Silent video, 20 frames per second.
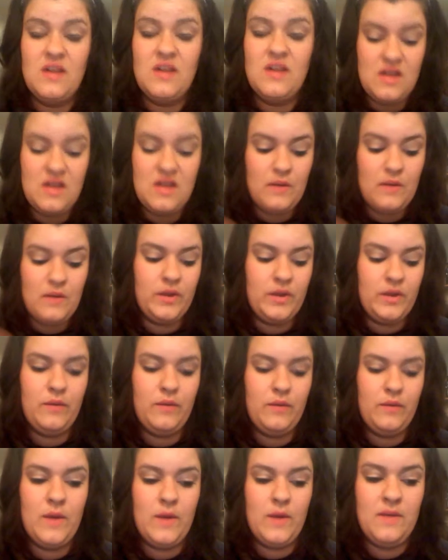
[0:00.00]
when you
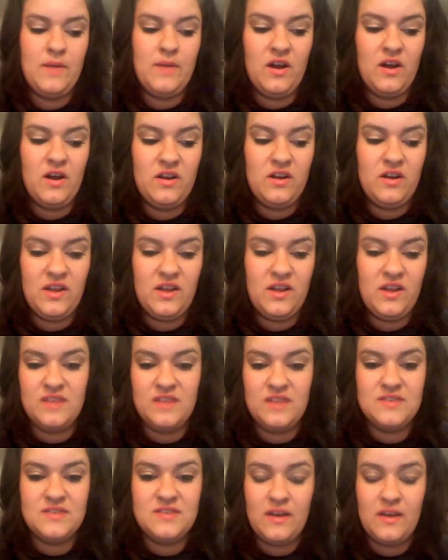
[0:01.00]
wipe it on, it gets
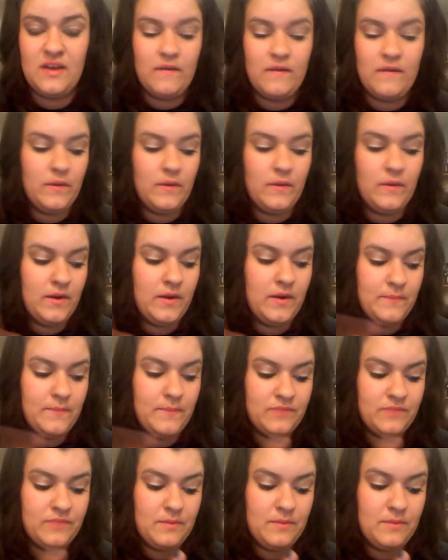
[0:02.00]
like everywhere.
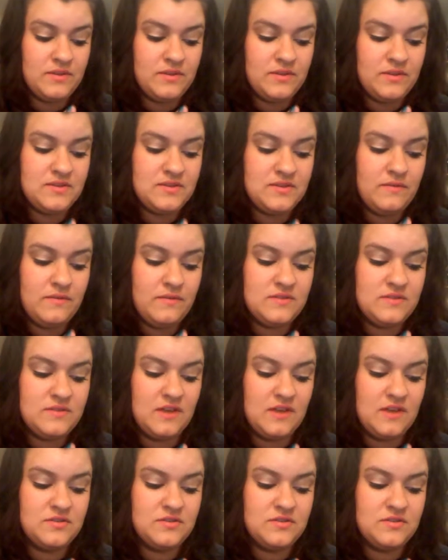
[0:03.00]
But this stuff is
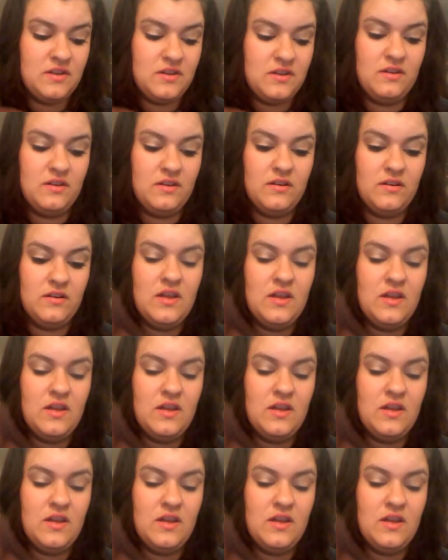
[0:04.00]
actually good.